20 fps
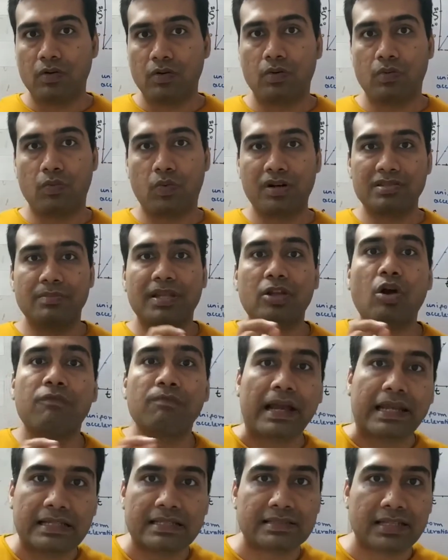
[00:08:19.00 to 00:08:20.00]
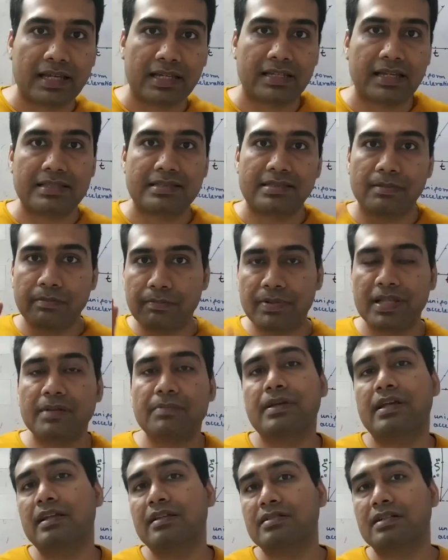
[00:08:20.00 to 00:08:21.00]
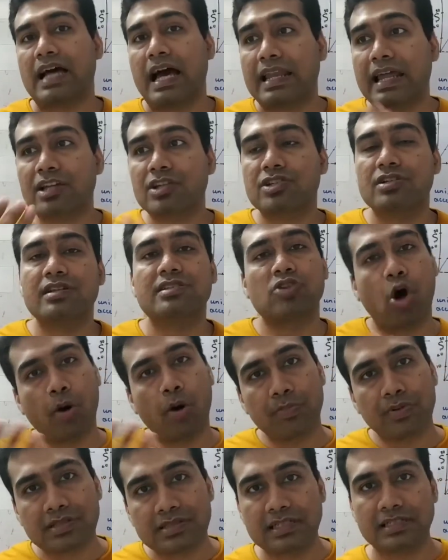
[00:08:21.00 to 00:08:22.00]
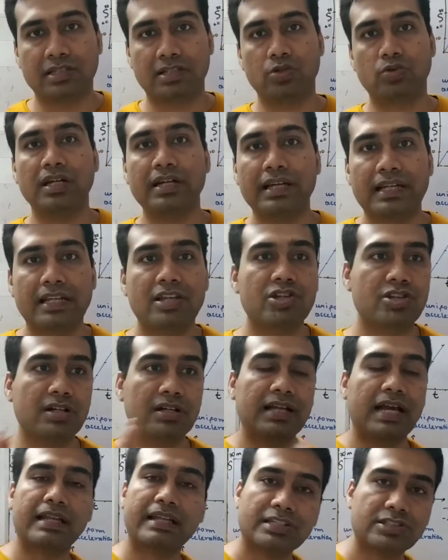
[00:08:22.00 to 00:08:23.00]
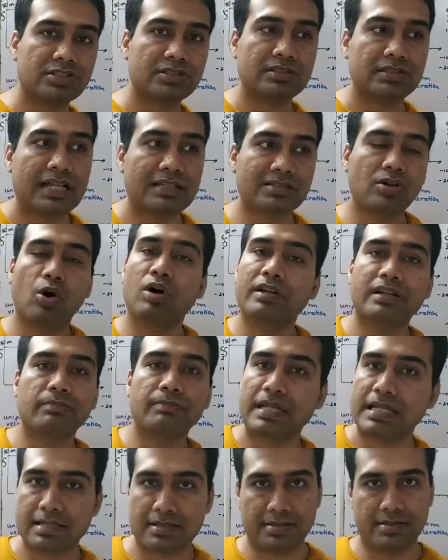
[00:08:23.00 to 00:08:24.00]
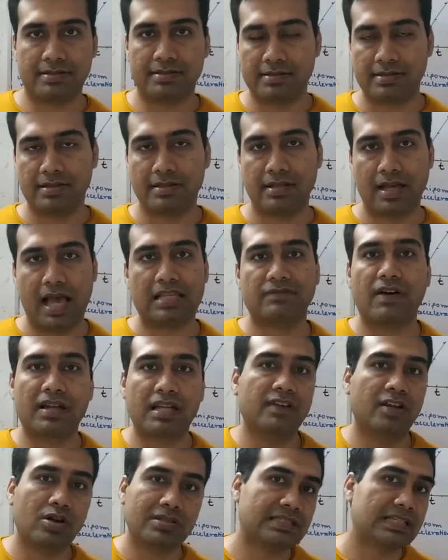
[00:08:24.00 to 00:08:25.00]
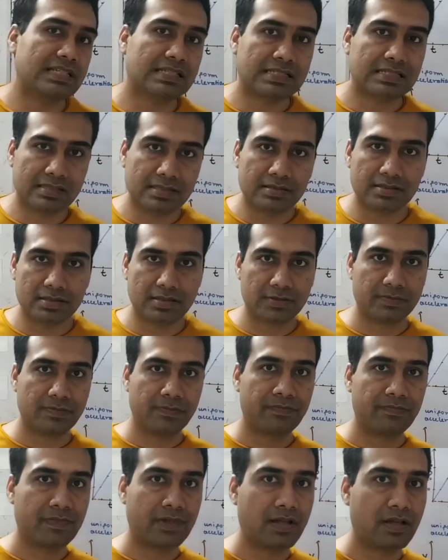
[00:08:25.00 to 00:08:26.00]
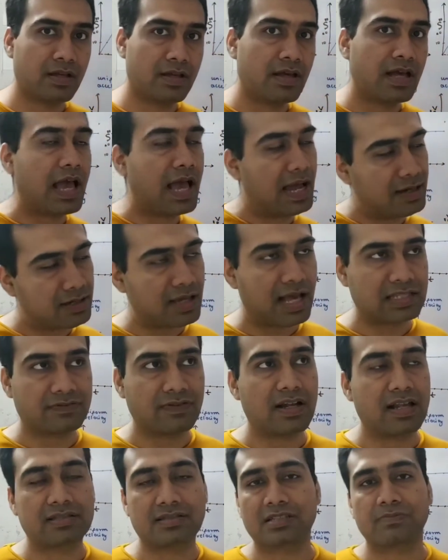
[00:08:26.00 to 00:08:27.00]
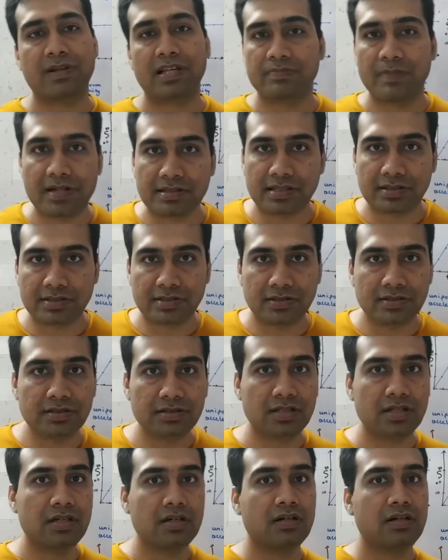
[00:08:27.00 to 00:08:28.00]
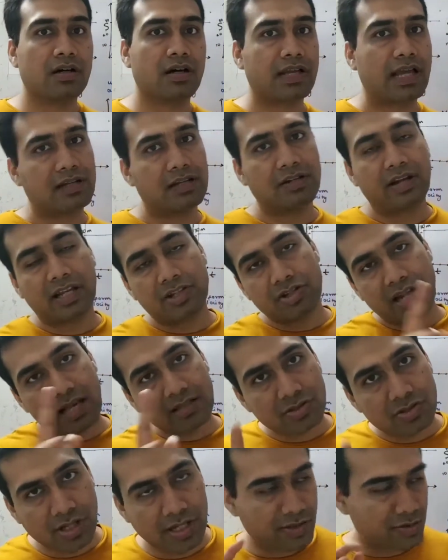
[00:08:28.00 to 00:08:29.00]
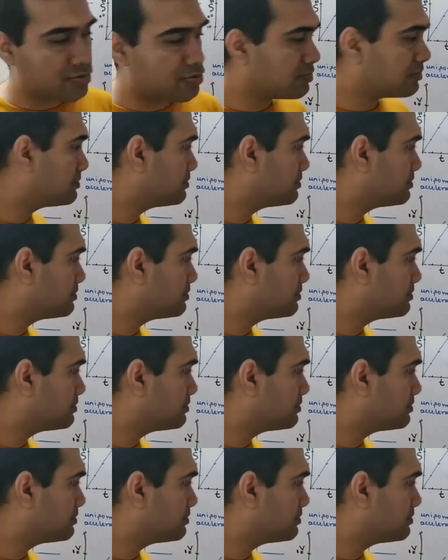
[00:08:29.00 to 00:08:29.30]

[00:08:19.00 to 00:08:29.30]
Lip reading: What is the meaning of minus sign? It simply means the direction is opposite to the initial direction. That's all it means, as far as velocity is concerned. And as far as displacement is concerned, again, the direction has changed.